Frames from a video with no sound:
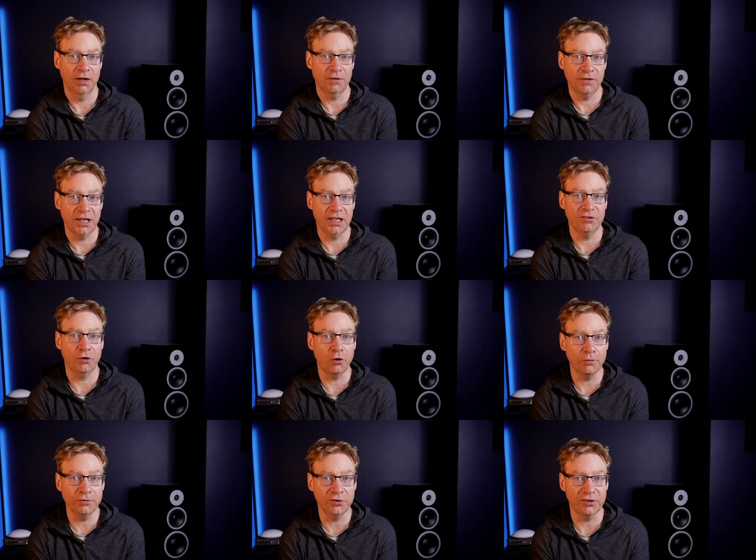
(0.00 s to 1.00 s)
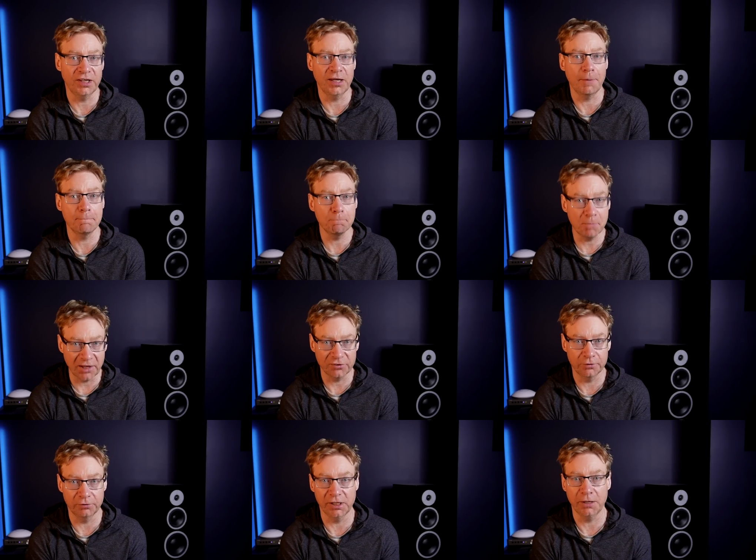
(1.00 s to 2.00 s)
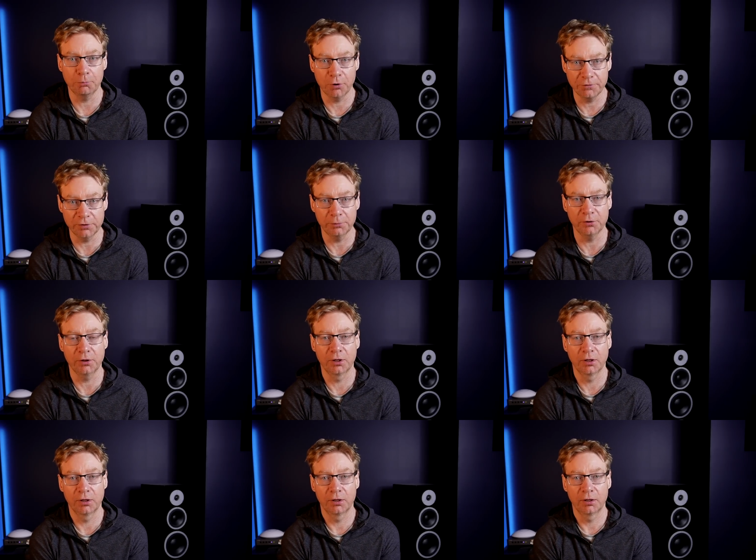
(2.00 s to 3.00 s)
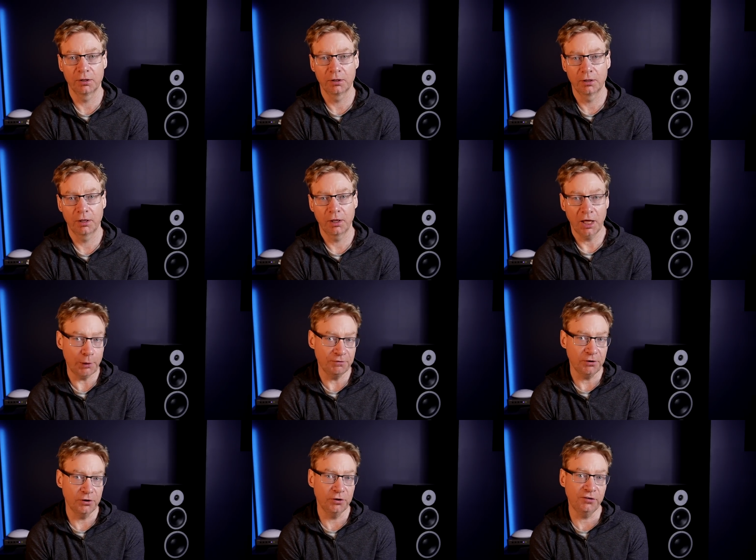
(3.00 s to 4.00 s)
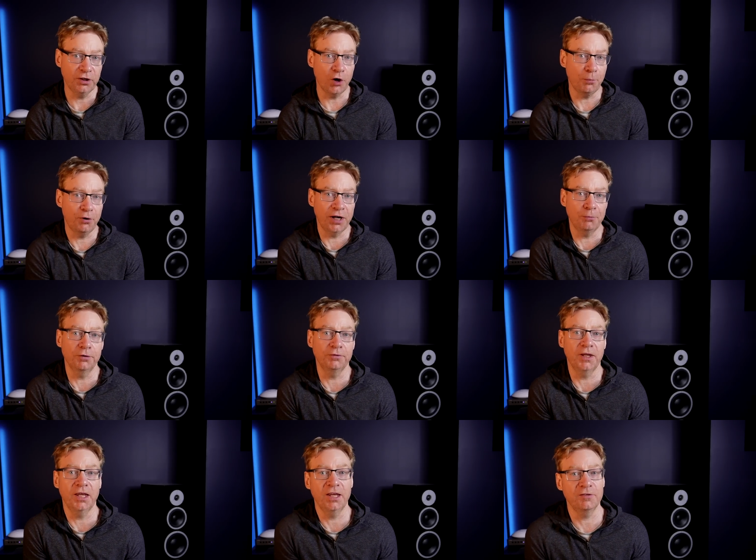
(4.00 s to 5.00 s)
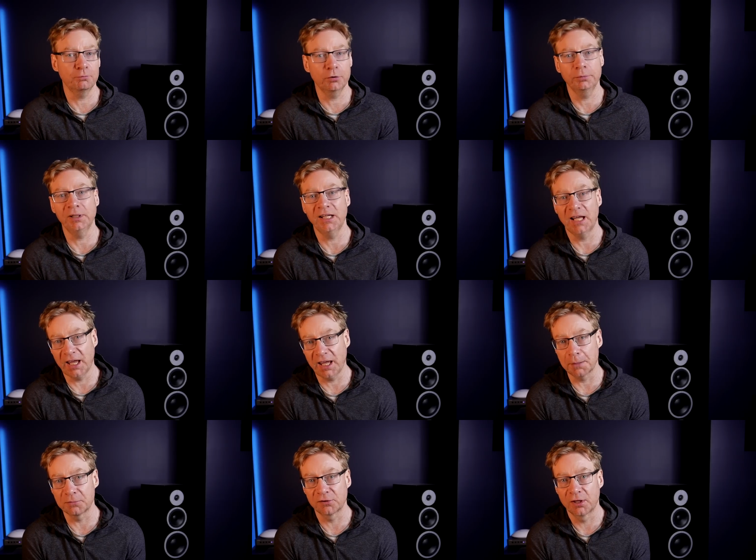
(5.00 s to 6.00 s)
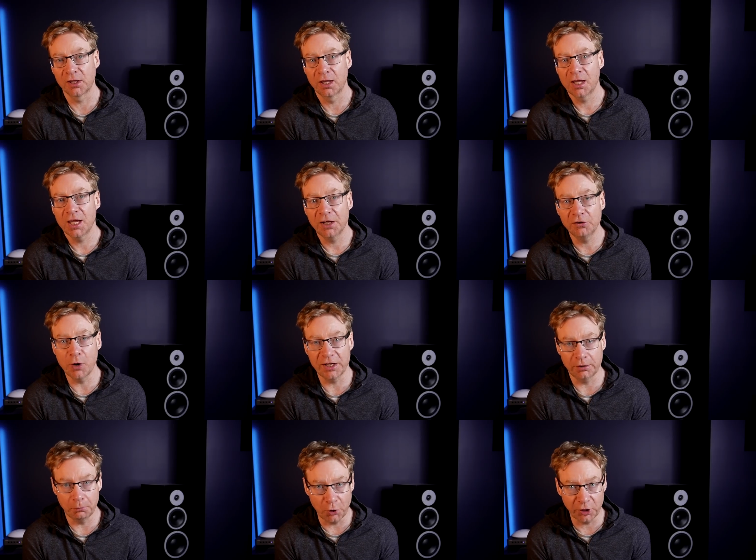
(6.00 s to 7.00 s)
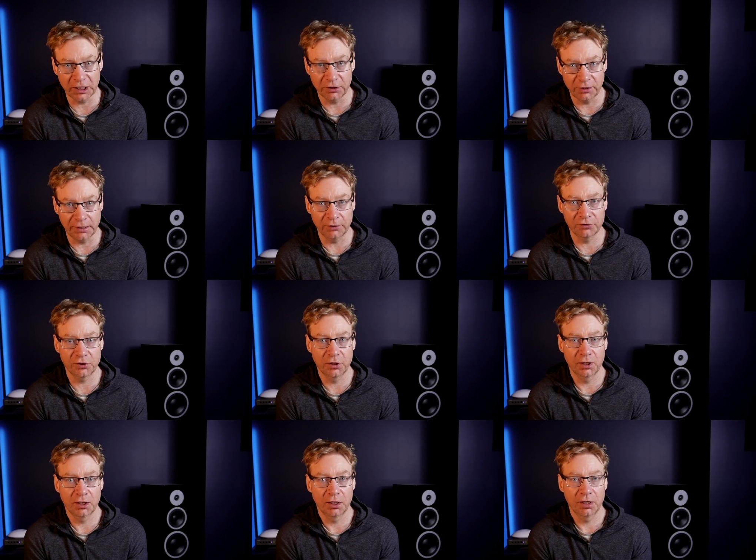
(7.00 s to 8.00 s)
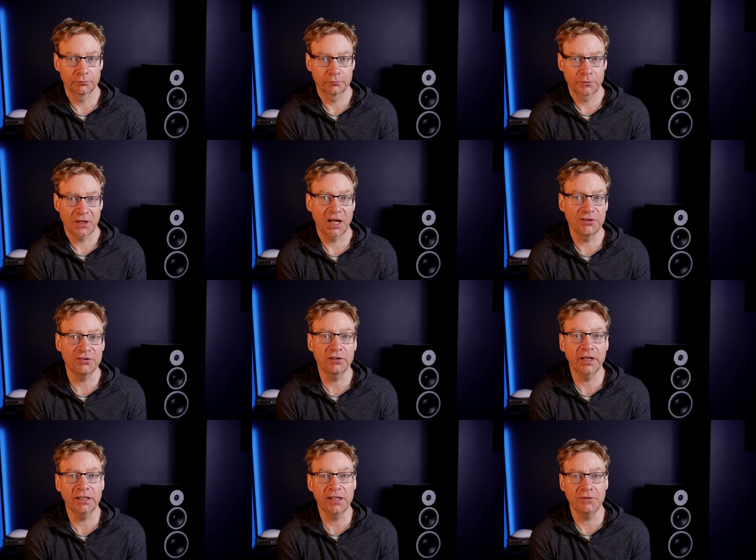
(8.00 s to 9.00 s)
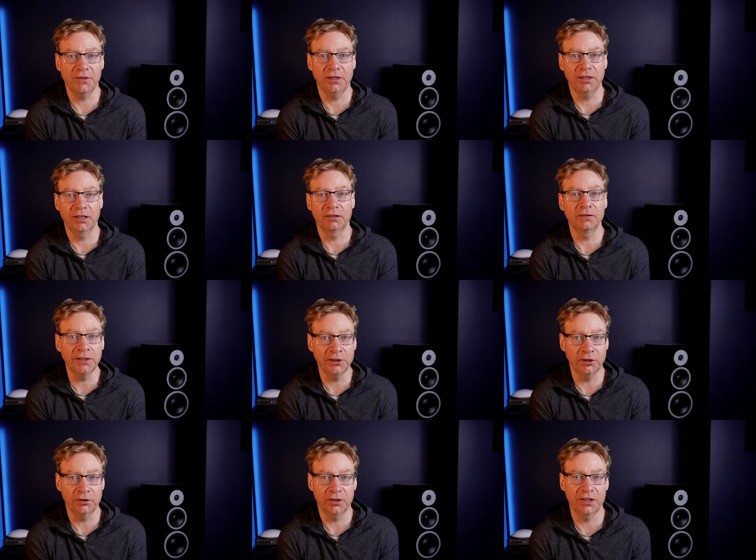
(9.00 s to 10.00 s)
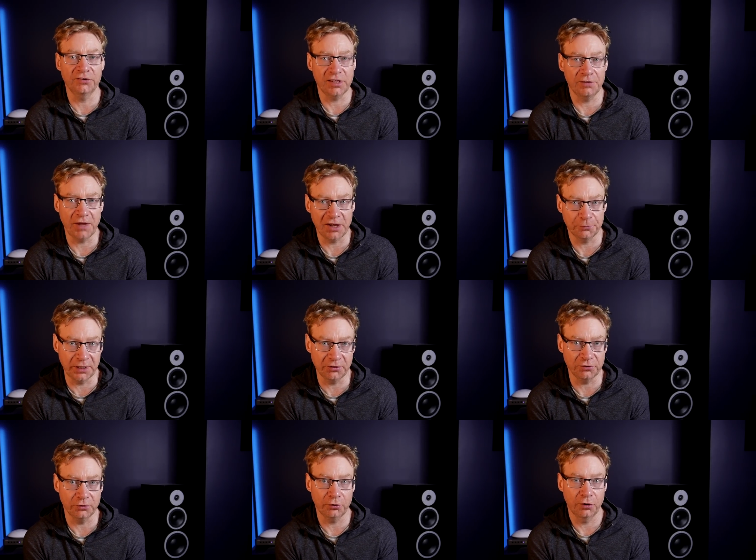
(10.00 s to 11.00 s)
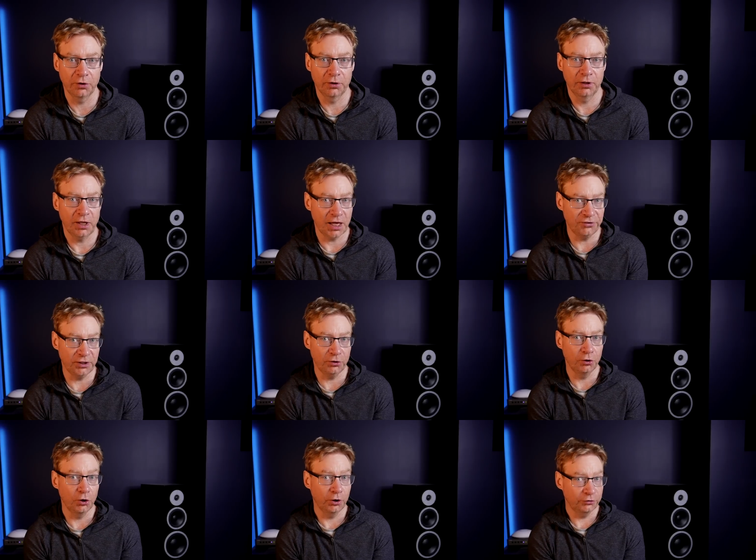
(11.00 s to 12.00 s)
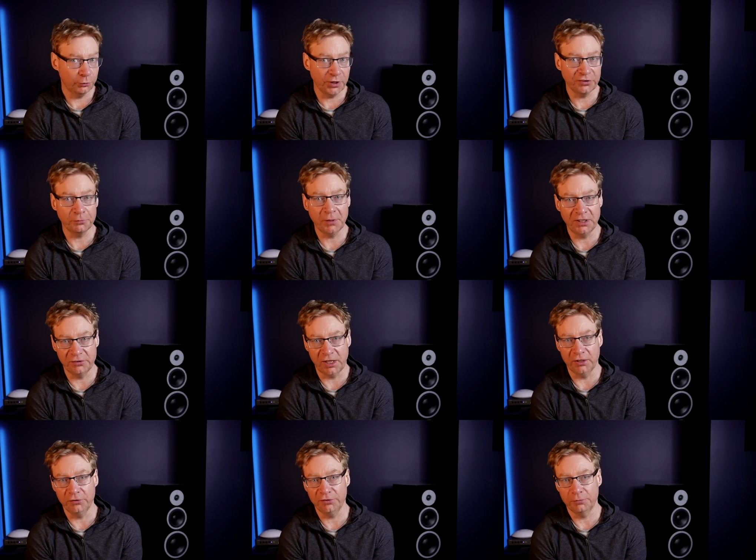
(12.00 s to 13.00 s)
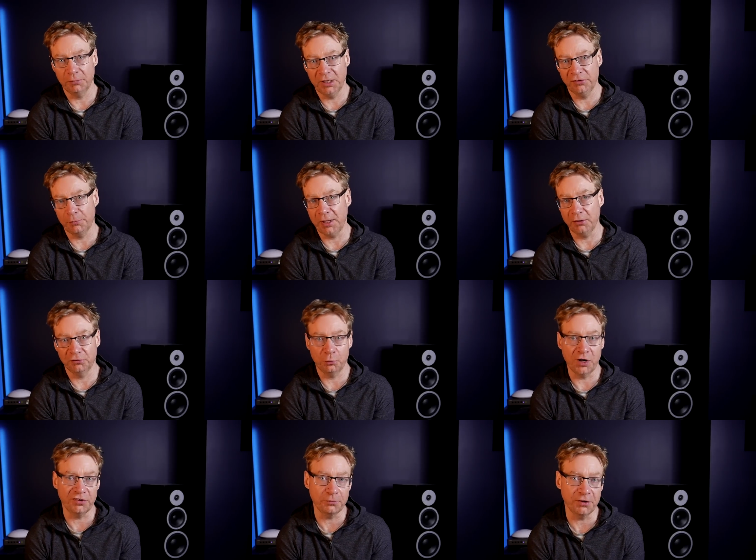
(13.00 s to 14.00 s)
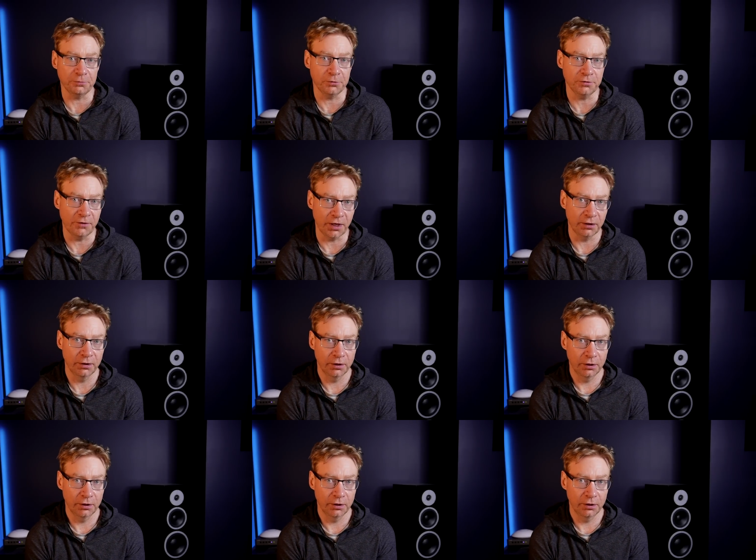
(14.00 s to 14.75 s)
then that is obviously massively profitable. However, using operating profit is probably apt in the way the market thinks, as it's likely thinking linear instead of exponential, as in twice as many sales means about twice as much profit,